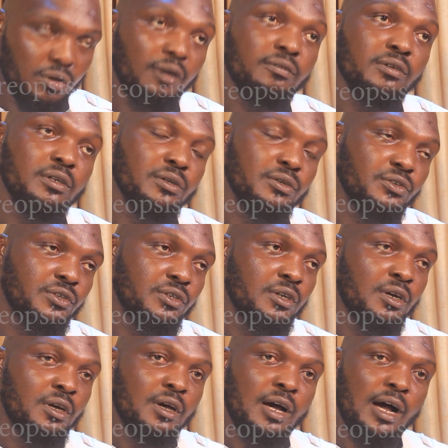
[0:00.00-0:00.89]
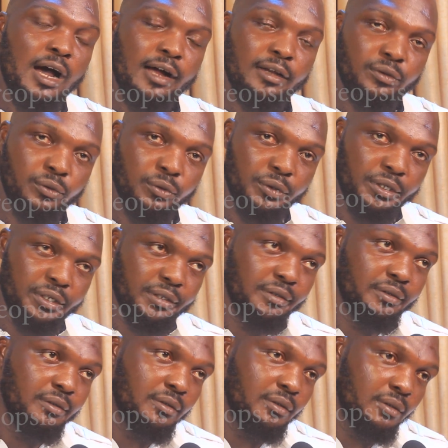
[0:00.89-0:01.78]
governors are
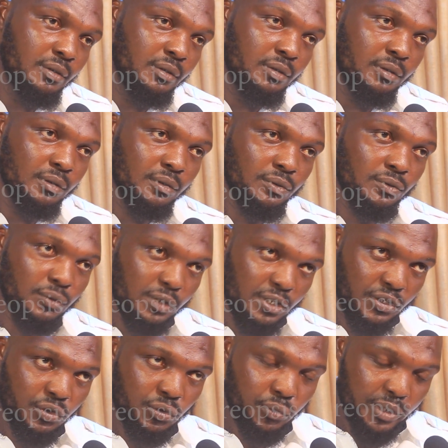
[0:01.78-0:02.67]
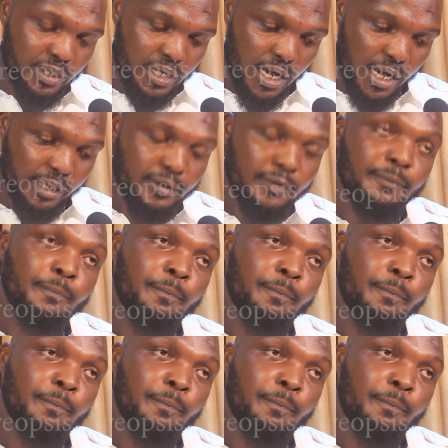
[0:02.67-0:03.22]
doing to this regard.